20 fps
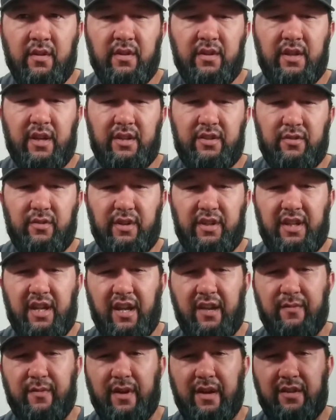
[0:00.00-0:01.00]
Okay, so it
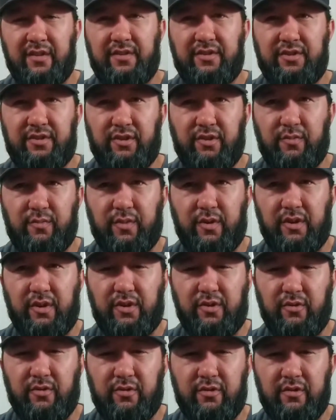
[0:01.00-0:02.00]
came out super
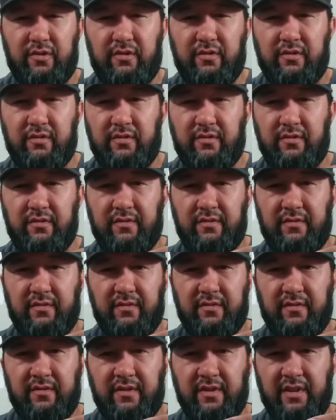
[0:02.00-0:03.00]
cool.
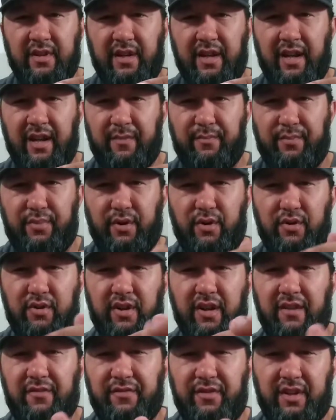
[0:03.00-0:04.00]
I broke
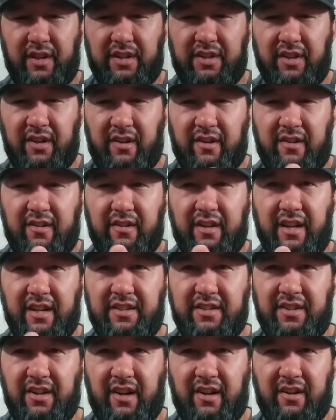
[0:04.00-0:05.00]
off the guitar
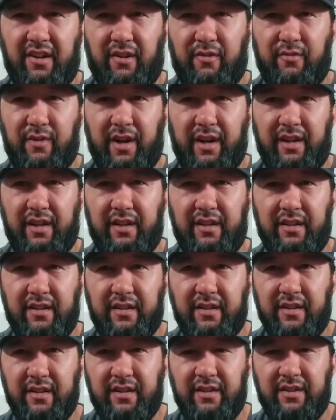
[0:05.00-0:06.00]
headstock already.
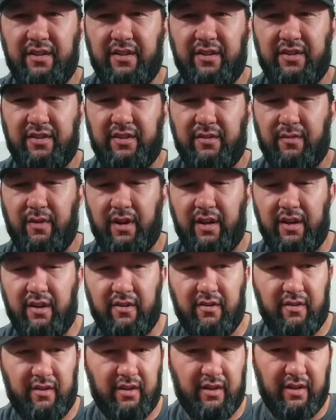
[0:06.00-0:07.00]
You can see right
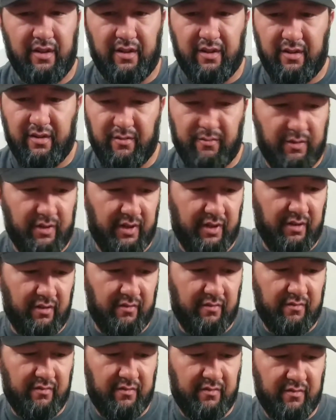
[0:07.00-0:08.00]
here. Where'd it go?
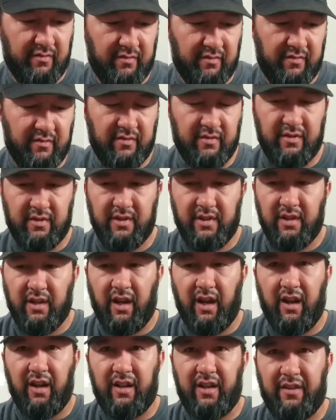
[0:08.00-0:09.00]

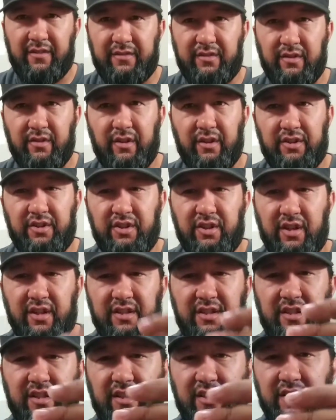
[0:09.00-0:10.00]
I'll have to
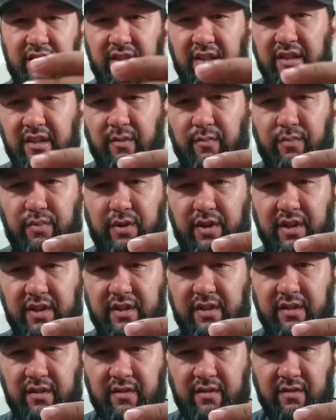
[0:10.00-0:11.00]
adjust this in the
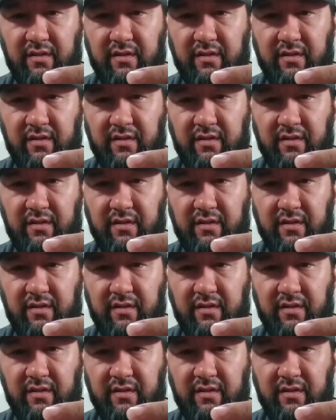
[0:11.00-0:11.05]
print